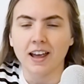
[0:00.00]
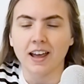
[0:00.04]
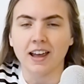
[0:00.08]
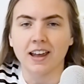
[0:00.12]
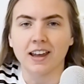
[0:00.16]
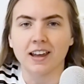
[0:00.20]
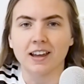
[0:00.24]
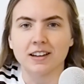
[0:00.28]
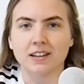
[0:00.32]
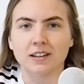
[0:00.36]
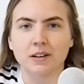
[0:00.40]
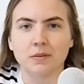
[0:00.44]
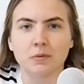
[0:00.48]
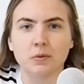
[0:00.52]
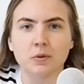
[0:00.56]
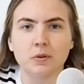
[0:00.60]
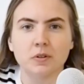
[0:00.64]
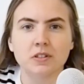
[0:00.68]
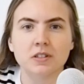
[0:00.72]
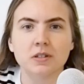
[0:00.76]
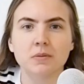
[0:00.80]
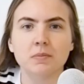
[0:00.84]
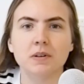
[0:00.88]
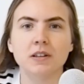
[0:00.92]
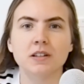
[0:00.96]
And I'm
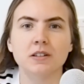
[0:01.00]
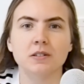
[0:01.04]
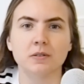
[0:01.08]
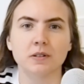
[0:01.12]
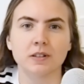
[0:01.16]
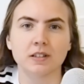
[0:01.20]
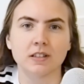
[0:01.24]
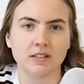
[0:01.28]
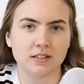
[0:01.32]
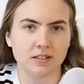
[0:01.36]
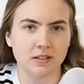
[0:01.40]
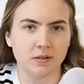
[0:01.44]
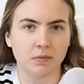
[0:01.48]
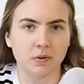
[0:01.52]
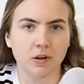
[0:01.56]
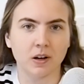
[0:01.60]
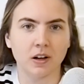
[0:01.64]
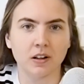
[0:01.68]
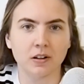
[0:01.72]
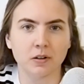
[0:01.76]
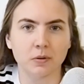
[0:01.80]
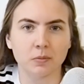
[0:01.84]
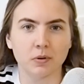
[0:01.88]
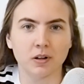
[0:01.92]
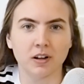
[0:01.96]
going to be doing some
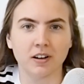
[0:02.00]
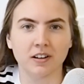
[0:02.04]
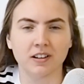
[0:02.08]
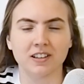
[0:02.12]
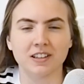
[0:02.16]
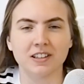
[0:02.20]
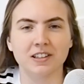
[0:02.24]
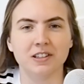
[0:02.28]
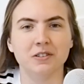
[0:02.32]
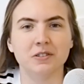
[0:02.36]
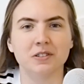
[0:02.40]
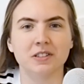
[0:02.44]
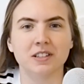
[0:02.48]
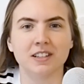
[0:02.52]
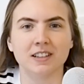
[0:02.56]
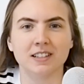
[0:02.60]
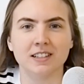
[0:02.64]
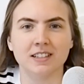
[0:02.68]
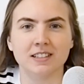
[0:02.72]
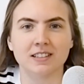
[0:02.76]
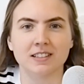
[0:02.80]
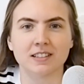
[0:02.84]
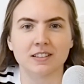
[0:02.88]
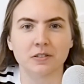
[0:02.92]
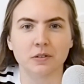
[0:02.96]
color blocking using
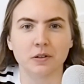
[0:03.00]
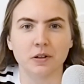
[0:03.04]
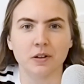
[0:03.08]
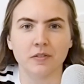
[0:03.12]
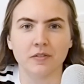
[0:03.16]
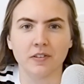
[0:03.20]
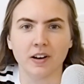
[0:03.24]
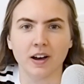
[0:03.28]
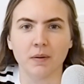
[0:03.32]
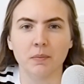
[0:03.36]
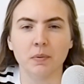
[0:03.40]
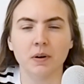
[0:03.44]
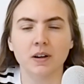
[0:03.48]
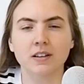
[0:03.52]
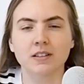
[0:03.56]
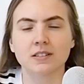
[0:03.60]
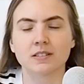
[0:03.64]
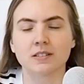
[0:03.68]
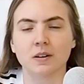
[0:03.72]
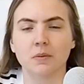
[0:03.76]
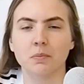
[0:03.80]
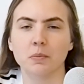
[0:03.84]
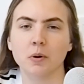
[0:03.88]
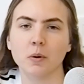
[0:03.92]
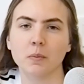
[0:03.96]
these three fabrics,
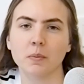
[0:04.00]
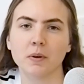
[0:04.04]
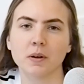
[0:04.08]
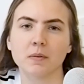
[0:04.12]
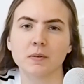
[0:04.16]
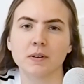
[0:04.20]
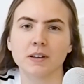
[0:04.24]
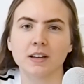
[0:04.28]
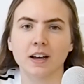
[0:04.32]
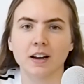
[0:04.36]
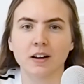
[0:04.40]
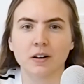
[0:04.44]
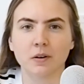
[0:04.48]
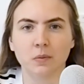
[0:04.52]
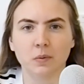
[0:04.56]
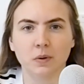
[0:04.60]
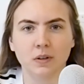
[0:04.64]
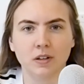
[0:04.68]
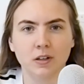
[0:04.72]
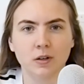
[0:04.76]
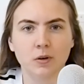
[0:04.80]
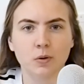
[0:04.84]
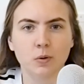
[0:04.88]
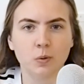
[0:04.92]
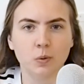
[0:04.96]
so I'm hoping we get a
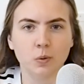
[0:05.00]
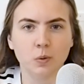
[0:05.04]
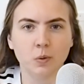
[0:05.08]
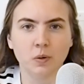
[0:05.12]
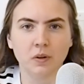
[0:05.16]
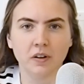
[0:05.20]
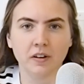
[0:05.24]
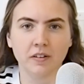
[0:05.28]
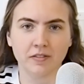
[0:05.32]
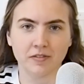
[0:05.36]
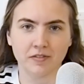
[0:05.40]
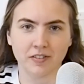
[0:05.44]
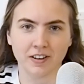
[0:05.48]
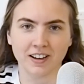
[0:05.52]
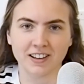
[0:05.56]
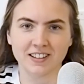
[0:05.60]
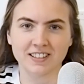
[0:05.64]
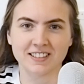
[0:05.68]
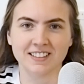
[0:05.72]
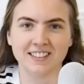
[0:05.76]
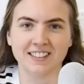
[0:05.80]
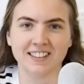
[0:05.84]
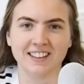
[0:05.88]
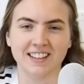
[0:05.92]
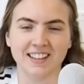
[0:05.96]
really cool
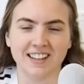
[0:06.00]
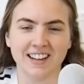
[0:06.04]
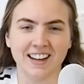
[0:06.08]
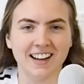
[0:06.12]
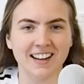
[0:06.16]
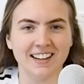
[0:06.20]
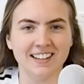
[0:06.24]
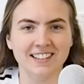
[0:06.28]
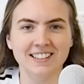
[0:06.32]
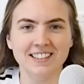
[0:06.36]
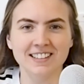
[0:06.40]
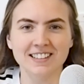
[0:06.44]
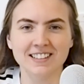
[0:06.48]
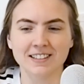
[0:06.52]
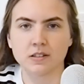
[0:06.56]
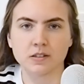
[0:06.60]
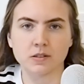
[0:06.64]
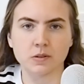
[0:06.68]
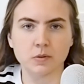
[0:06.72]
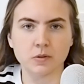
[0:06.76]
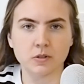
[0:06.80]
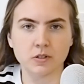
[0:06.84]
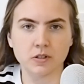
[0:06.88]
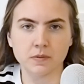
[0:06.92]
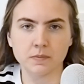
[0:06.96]
effect in the end.
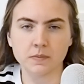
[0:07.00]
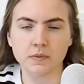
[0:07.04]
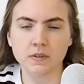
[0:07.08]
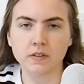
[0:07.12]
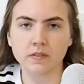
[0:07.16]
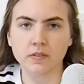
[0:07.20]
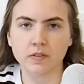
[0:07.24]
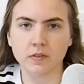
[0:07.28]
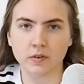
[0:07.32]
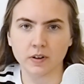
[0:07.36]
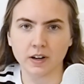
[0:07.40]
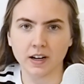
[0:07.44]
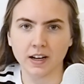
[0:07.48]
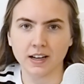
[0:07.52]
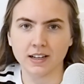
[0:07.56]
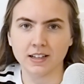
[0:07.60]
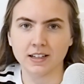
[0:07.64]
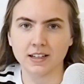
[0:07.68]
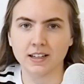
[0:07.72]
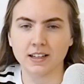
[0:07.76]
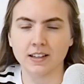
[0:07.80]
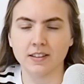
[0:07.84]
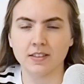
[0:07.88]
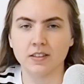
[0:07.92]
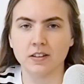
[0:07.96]
So in terms of thread,
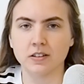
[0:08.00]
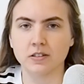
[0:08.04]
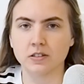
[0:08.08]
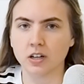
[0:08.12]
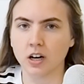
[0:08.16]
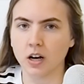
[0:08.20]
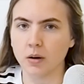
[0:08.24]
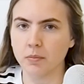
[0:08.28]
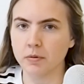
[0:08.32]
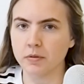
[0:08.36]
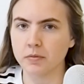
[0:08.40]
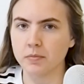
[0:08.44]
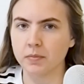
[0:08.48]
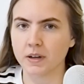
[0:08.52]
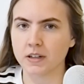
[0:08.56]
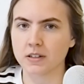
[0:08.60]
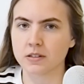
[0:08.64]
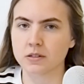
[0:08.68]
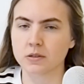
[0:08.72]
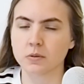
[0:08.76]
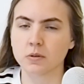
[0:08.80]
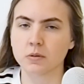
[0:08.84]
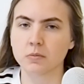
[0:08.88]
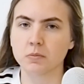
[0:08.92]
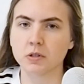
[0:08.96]
in the top of my
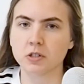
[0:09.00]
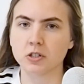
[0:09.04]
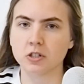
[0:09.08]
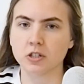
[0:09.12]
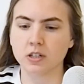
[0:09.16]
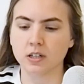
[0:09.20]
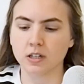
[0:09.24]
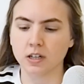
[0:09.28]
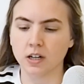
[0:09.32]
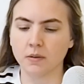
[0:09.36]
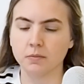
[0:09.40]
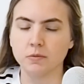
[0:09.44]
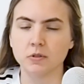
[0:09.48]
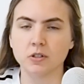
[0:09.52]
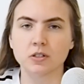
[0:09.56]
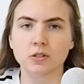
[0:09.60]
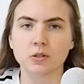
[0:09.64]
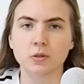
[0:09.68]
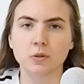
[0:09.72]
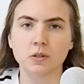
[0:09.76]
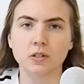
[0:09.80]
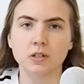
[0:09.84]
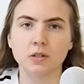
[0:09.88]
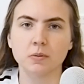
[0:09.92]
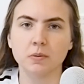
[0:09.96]
sewing machine, I'm just
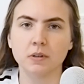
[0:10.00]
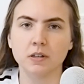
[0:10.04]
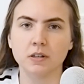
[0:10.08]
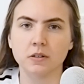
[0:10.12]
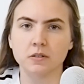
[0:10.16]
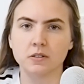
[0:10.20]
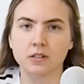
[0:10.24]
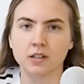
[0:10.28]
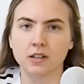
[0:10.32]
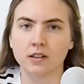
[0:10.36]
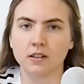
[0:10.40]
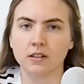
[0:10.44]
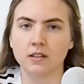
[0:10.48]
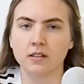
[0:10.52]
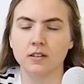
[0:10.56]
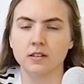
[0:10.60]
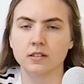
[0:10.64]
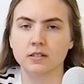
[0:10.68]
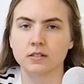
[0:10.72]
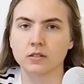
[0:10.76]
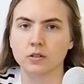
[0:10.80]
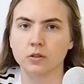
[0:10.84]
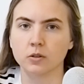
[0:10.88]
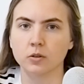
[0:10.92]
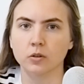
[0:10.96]
going to be using
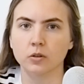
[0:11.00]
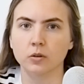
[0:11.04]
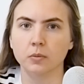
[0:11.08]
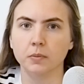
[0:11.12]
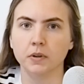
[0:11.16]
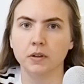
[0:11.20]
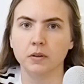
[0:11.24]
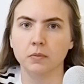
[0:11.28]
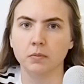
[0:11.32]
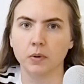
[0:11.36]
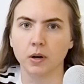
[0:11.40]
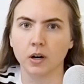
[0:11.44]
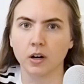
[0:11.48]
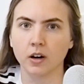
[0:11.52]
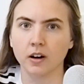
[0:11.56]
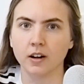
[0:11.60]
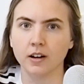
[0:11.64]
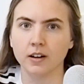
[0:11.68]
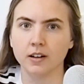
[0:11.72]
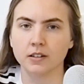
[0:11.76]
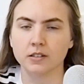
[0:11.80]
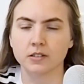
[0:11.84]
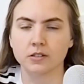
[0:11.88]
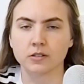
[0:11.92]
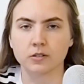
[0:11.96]
this Gutermann
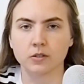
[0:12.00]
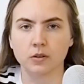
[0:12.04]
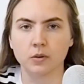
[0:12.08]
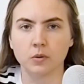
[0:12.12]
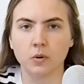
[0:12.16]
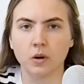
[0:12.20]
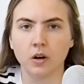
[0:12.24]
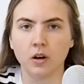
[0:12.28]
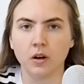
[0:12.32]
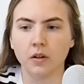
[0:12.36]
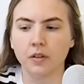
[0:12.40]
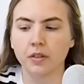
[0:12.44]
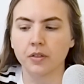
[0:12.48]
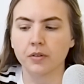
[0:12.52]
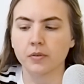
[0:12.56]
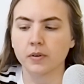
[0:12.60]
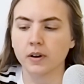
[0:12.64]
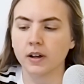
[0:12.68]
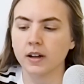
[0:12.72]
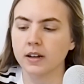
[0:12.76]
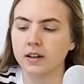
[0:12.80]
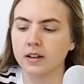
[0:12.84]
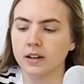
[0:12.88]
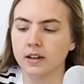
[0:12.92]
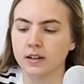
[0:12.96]
Mara Sew All
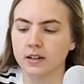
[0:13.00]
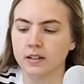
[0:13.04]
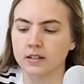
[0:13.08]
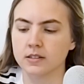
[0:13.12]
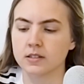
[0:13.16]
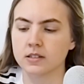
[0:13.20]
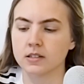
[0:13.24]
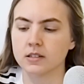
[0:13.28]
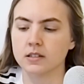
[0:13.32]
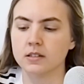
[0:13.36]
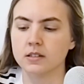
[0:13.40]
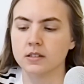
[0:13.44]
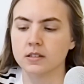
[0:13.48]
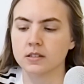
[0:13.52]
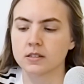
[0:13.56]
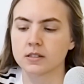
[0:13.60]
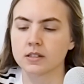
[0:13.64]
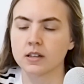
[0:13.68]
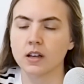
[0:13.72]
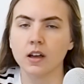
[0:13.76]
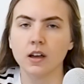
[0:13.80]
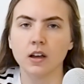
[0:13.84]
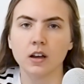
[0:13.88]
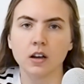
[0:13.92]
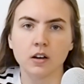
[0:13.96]
thread, and it's in this
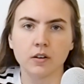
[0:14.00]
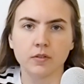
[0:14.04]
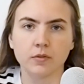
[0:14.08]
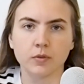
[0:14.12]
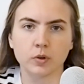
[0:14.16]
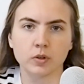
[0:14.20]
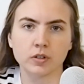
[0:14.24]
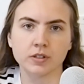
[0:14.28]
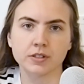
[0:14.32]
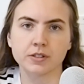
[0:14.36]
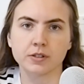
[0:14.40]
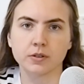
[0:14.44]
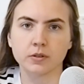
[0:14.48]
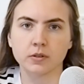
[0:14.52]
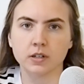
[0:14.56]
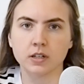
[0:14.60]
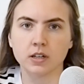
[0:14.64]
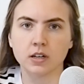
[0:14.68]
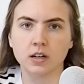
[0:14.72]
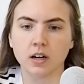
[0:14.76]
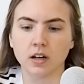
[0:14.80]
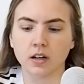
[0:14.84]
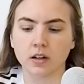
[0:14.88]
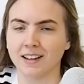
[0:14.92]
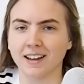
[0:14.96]
forest green
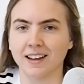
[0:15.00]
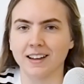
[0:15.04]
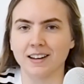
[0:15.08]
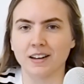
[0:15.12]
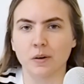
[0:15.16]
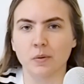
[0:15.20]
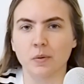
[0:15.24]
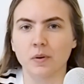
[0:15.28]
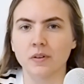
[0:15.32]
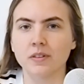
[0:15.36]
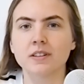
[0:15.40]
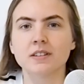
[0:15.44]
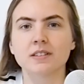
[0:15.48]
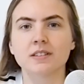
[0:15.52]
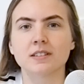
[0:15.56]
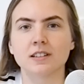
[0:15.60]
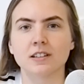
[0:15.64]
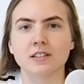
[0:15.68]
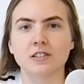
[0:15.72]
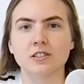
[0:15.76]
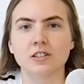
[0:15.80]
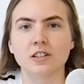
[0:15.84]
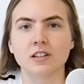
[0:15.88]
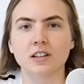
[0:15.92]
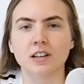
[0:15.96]
color, and I want the
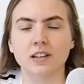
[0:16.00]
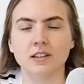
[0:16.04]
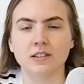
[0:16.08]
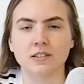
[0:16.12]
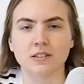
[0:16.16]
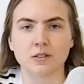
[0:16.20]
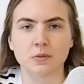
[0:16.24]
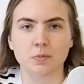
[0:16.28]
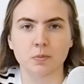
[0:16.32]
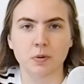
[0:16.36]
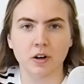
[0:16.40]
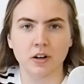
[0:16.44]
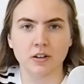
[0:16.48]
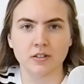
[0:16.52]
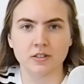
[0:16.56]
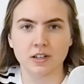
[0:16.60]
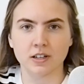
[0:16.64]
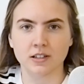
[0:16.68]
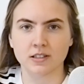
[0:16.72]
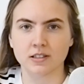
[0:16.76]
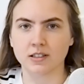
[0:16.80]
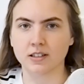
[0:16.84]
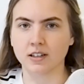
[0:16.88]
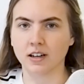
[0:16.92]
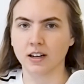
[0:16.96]
stitching in this
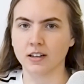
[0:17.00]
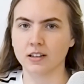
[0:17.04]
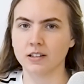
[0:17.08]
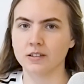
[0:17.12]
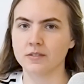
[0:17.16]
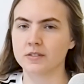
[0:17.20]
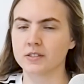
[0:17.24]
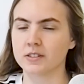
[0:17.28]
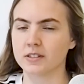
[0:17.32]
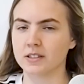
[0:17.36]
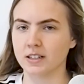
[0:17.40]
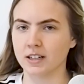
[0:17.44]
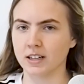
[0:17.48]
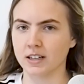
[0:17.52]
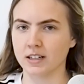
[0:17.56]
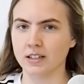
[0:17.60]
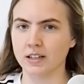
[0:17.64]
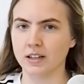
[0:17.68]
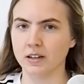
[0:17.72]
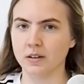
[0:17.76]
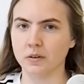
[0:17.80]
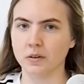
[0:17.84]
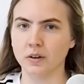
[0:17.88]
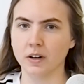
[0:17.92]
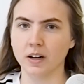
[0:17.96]
project to kind of stand
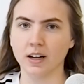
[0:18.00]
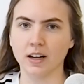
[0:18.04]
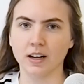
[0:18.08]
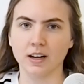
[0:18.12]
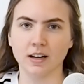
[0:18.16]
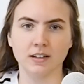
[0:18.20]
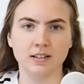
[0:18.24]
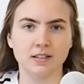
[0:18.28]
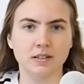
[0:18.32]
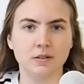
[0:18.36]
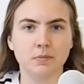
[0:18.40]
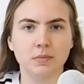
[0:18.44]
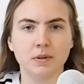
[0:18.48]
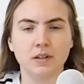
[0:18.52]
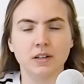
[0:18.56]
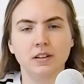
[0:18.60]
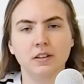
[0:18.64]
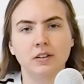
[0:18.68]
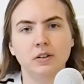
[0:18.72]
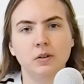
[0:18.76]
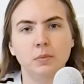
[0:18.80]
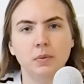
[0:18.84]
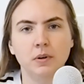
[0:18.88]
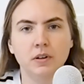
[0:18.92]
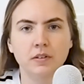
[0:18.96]
out and be a
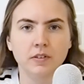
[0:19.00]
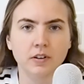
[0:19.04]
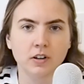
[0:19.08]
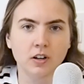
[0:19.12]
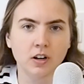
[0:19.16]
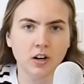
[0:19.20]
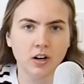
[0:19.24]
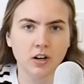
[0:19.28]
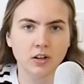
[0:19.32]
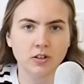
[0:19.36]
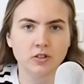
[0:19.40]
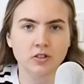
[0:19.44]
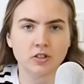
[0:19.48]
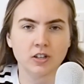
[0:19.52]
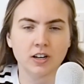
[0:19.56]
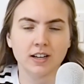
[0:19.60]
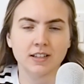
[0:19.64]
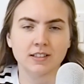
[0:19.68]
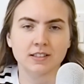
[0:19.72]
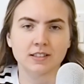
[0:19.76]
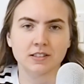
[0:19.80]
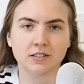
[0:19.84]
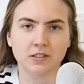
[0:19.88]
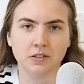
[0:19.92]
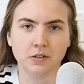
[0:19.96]
little bit of a
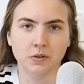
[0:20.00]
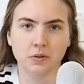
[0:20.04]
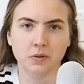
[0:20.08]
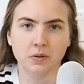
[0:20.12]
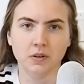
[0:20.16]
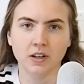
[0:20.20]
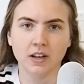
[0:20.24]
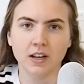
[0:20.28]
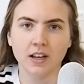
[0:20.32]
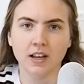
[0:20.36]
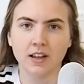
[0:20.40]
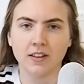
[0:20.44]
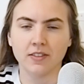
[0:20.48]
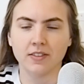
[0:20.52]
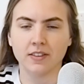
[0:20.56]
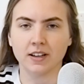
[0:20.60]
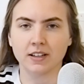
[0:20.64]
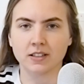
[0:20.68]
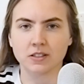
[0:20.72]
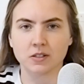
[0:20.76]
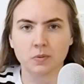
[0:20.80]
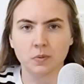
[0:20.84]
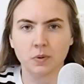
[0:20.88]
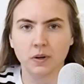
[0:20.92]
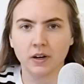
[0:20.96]
contrast, so
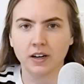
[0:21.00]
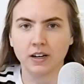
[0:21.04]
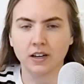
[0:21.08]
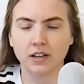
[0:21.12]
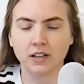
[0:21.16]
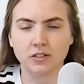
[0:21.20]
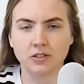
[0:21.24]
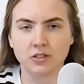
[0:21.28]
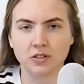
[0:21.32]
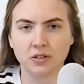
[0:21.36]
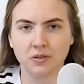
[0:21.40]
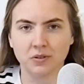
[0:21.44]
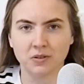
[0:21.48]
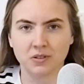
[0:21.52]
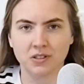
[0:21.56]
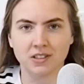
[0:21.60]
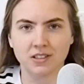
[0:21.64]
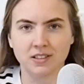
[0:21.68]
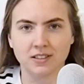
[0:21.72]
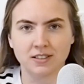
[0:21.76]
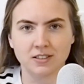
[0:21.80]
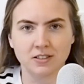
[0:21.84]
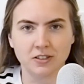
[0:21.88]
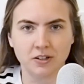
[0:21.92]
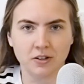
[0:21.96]
that's why I chose
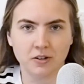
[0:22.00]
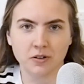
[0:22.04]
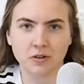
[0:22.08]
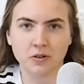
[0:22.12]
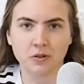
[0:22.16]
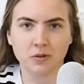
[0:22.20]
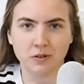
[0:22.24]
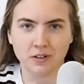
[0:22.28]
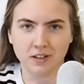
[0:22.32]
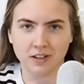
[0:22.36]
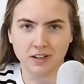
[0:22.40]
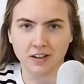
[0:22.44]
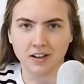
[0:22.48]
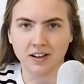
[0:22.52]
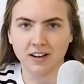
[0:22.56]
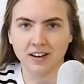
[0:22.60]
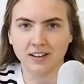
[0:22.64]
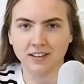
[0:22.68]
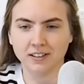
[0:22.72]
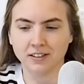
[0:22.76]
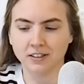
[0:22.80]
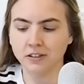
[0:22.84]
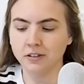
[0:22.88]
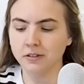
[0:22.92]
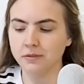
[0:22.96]
this dark green
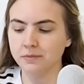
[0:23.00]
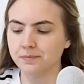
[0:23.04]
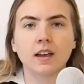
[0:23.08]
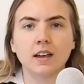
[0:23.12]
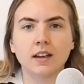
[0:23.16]
color.